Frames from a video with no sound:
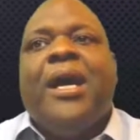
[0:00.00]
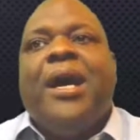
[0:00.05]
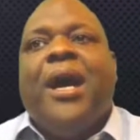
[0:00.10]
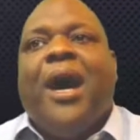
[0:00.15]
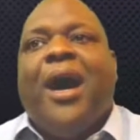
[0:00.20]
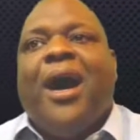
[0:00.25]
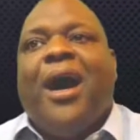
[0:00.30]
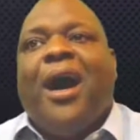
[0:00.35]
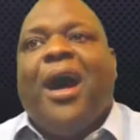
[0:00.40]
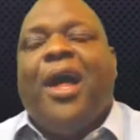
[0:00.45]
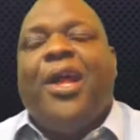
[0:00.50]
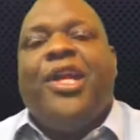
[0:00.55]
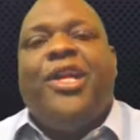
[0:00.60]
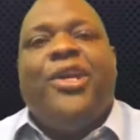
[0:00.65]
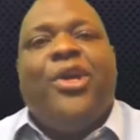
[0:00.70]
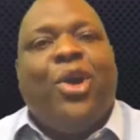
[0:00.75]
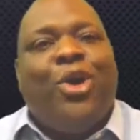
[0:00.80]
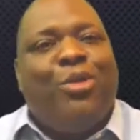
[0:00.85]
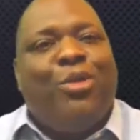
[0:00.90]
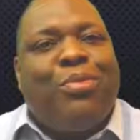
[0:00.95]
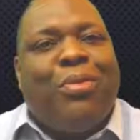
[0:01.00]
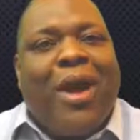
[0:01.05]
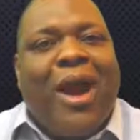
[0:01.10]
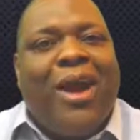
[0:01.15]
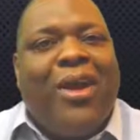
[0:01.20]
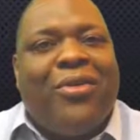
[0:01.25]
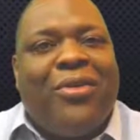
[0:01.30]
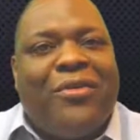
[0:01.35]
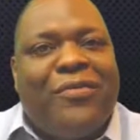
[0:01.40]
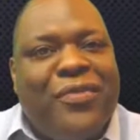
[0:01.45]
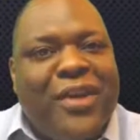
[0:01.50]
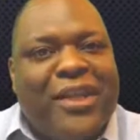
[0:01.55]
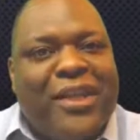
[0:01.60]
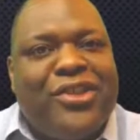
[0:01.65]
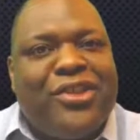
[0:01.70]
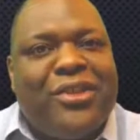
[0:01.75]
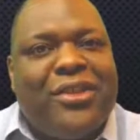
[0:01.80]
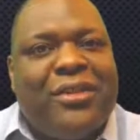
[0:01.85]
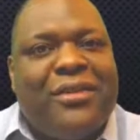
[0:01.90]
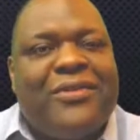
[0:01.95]
no prior
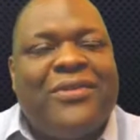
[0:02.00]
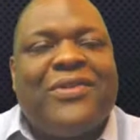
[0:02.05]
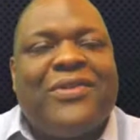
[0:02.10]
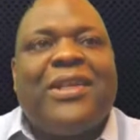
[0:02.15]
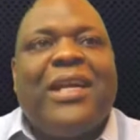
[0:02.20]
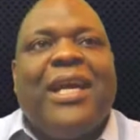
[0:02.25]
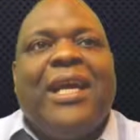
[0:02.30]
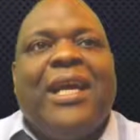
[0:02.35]
evictions.